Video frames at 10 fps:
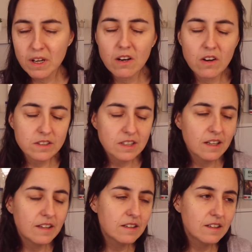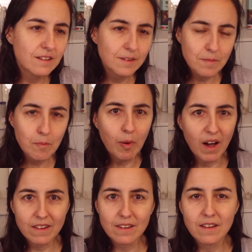my content,
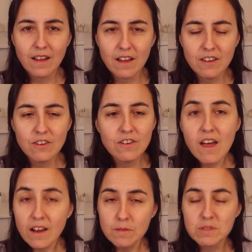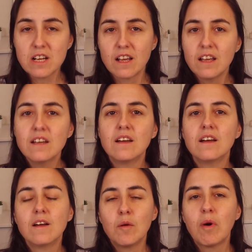but unanimously,
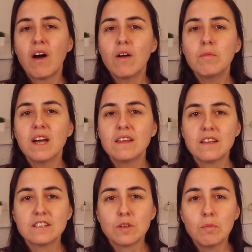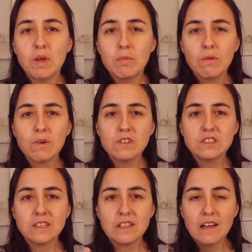Power BI Desktop, people want to
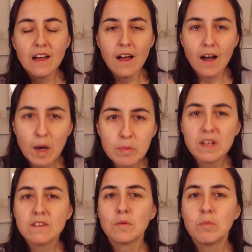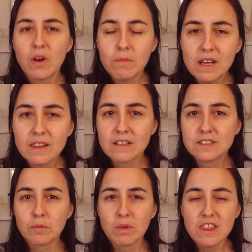see updates on Power BI
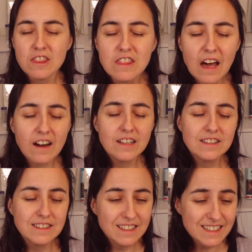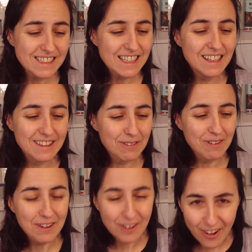Desktop, and that is the thing that
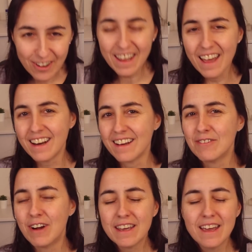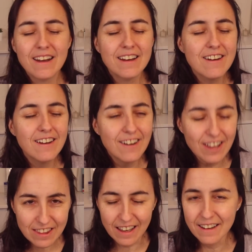we're not getting. We're getting
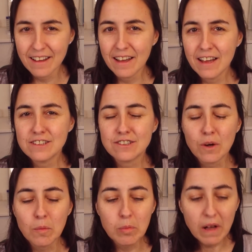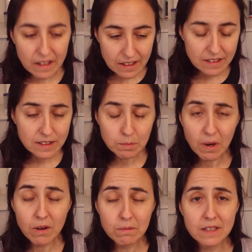nothing. So please,
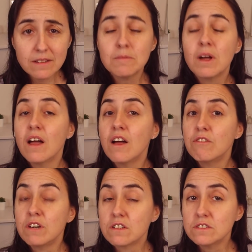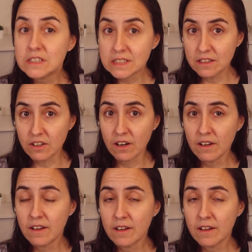Power BI team, reconsider.